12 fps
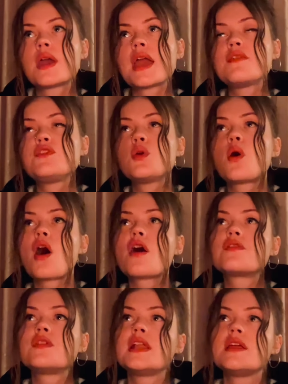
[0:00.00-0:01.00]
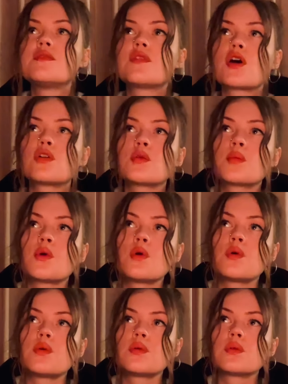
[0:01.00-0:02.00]
if you are feeling
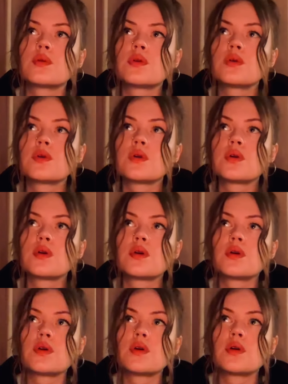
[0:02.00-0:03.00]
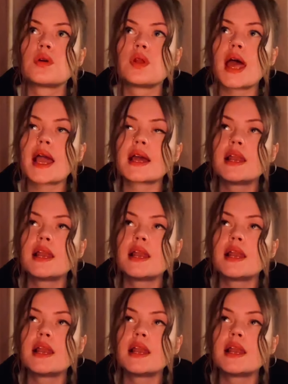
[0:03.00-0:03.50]
vulnerable, like a